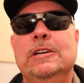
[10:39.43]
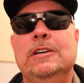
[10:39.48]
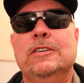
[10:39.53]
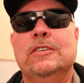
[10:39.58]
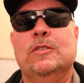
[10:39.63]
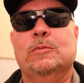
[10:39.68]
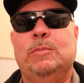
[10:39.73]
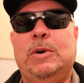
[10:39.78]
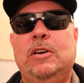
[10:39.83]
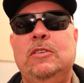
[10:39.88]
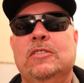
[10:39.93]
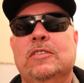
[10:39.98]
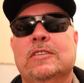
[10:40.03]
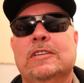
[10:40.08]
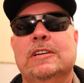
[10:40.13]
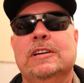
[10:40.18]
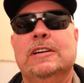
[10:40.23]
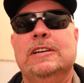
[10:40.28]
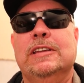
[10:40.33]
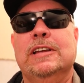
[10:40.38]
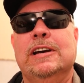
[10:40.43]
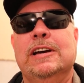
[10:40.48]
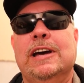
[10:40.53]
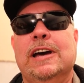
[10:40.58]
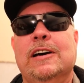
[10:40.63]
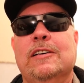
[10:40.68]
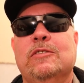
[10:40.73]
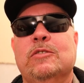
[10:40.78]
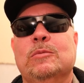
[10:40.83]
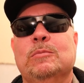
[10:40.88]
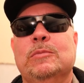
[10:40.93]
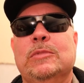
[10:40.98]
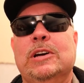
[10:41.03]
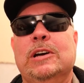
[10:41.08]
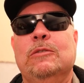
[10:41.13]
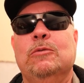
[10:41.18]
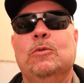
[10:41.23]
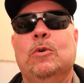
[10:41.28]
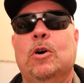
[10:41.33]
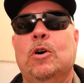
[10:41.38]
Supposedly they have them
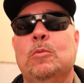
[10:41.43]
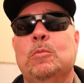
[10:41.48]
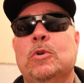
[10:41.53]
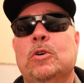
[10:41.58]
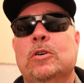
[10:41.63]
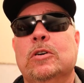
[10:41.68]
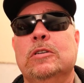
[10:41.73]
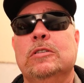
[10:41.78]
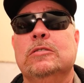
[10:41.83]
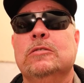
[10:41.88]
at Walmart